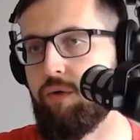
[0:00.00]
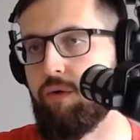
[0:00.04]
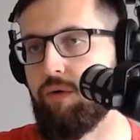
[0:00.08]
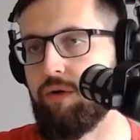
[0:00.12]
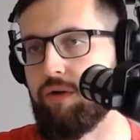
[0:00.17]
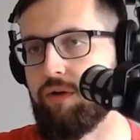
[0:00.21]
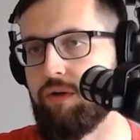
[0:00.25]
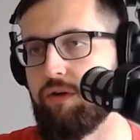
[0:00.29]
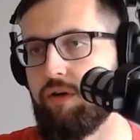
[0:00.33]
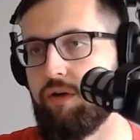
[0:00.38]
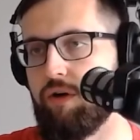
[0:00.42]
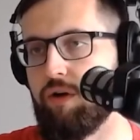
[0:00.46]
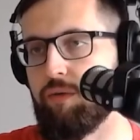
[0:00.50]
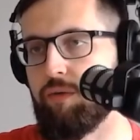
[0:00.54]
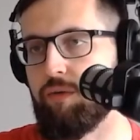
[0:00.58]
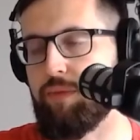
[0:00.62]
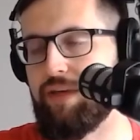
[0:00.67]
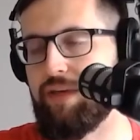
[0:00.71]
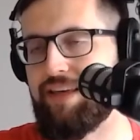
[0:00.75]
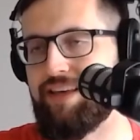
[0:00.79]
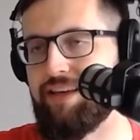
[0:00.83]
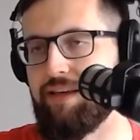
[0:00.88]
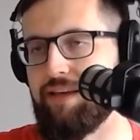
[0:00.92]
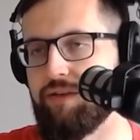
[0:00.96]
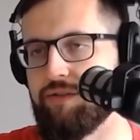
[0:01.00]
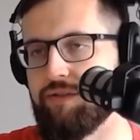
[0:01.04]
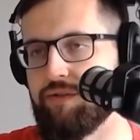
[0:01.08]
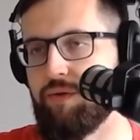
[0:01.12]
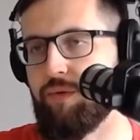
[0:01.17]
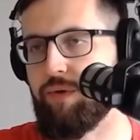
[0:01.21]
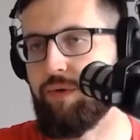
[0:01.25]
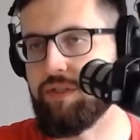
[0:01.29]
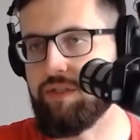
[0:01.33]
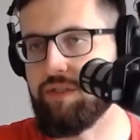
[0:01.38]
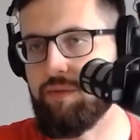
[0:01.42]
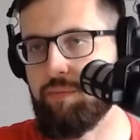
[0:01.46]
or your RPE is
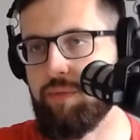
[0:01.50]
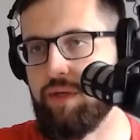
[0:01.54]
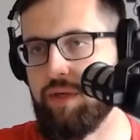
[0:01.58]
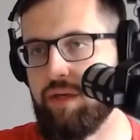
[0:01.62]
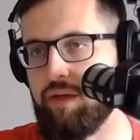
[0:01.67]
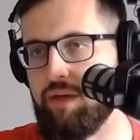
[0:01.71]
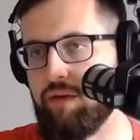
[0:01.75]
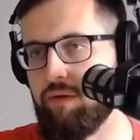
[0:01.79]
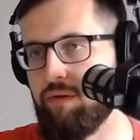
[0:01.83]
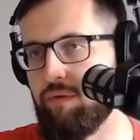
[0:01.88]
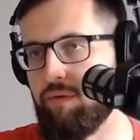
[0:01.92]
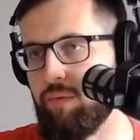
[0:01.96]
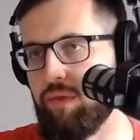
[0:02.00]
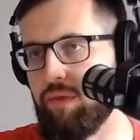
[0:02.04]
going to be